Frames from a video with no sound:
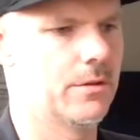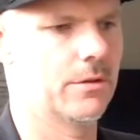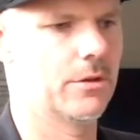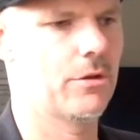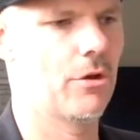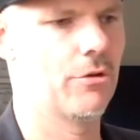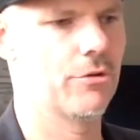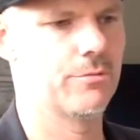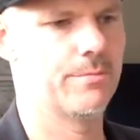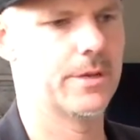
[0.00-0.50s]
the
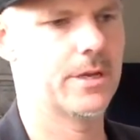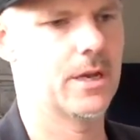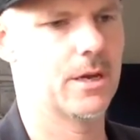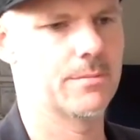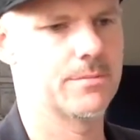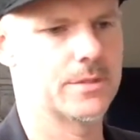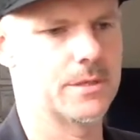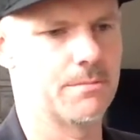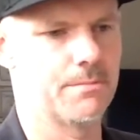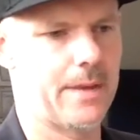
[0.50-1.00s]
code
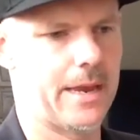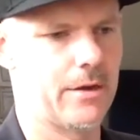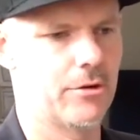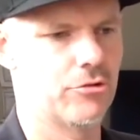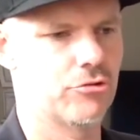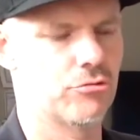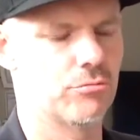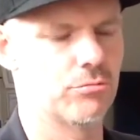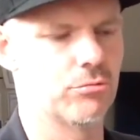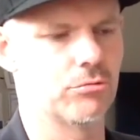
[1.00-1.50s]
becomes
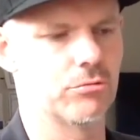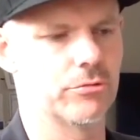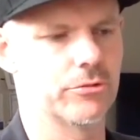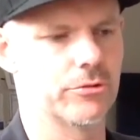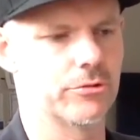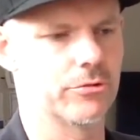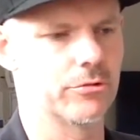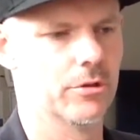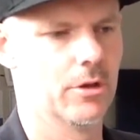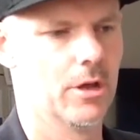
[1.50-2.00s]
impenetrable
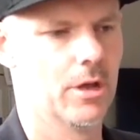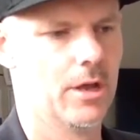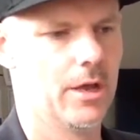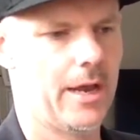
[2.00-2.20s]
to